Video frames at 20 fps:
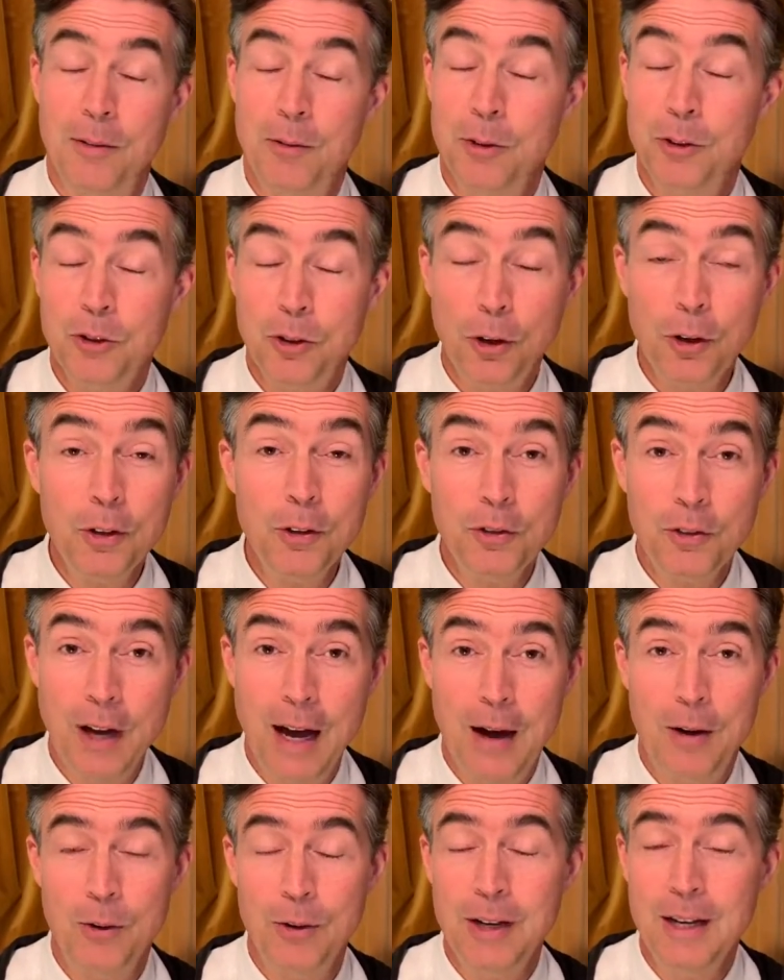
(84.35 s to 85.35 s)
It turns
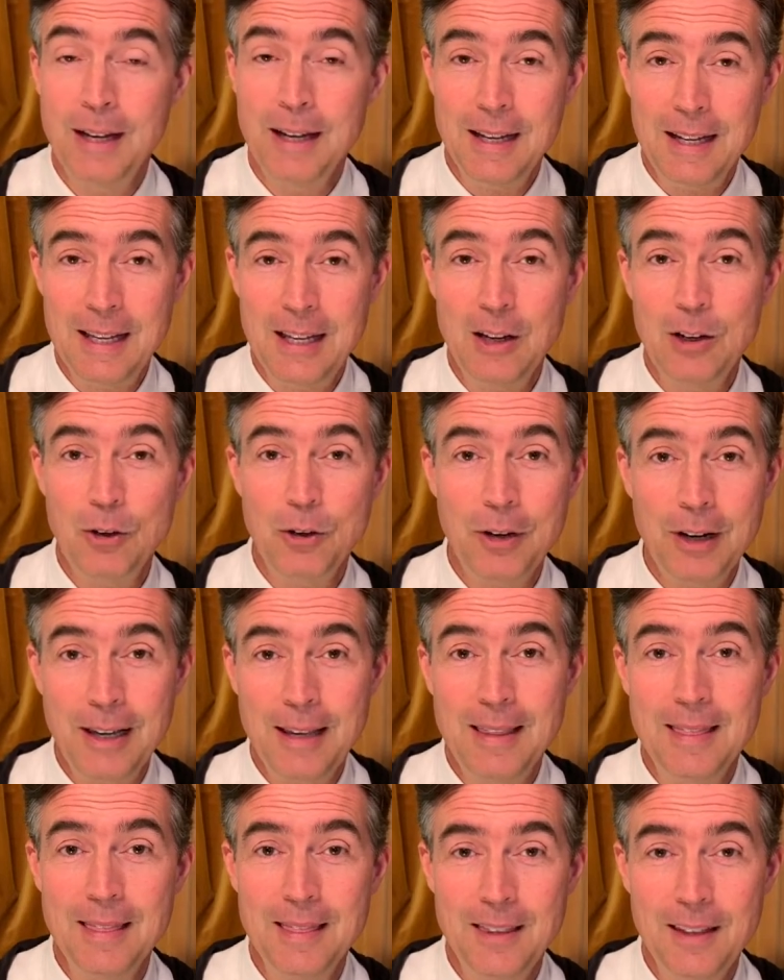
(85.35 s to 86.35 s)
out here
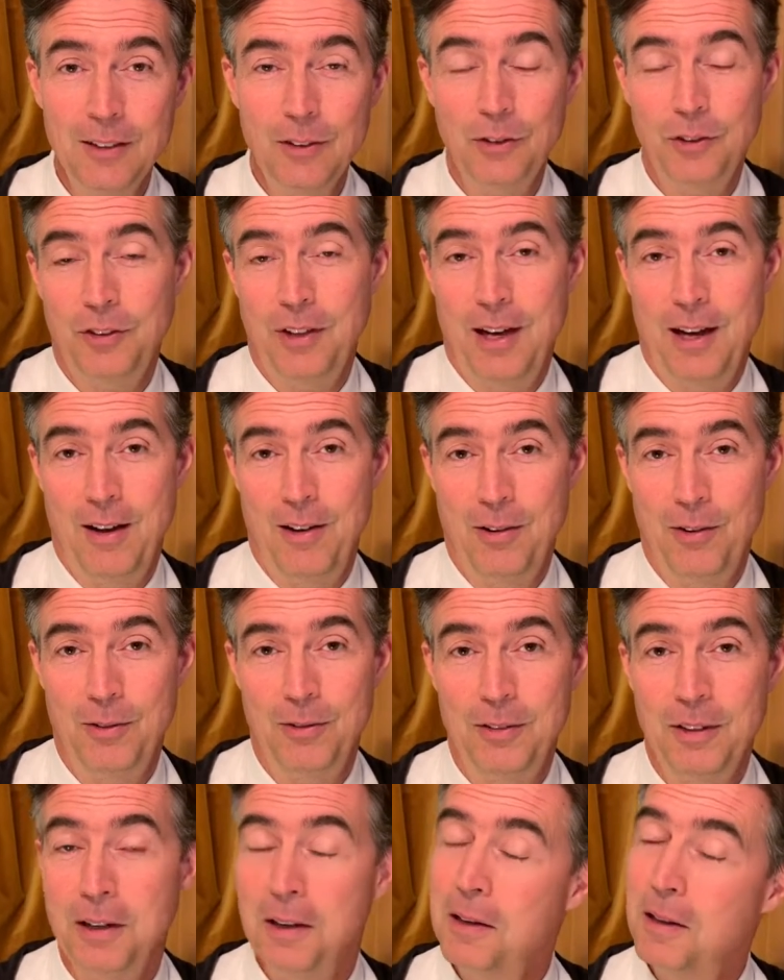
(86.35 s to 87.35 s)
in this
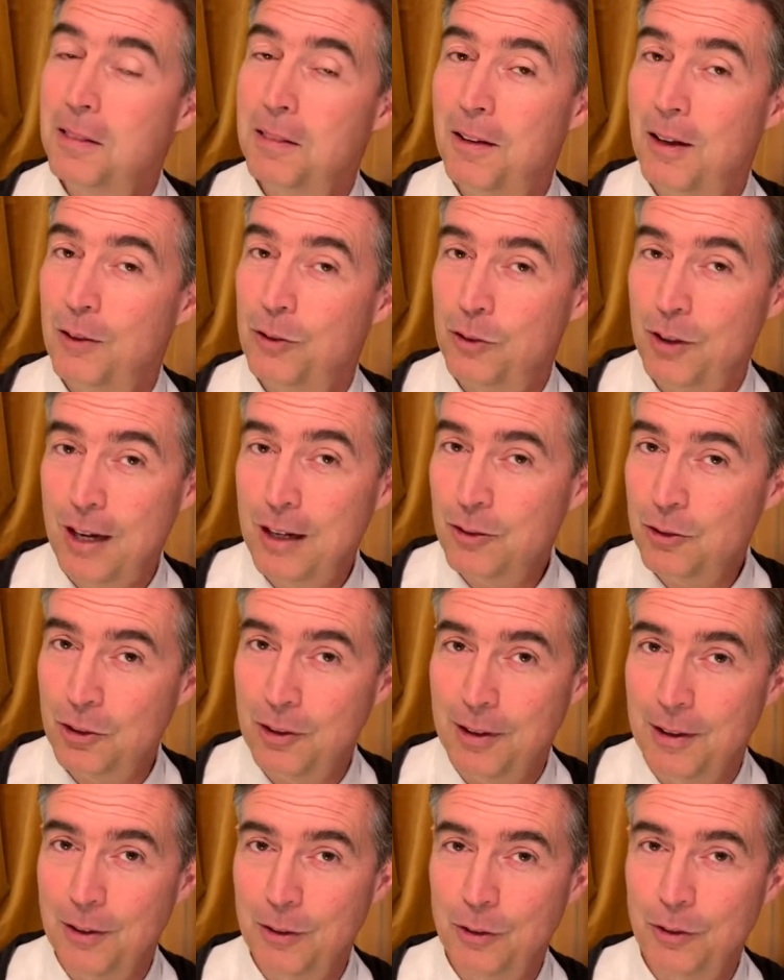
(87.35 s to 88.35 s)
town, Los
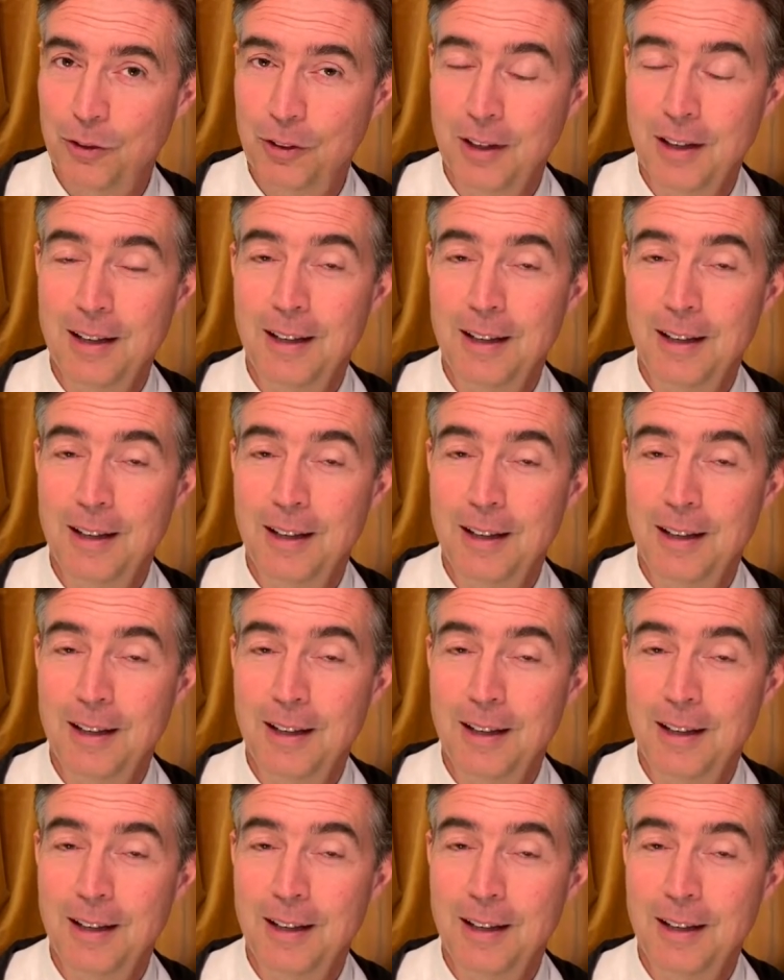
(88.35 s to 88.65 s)
Angeles,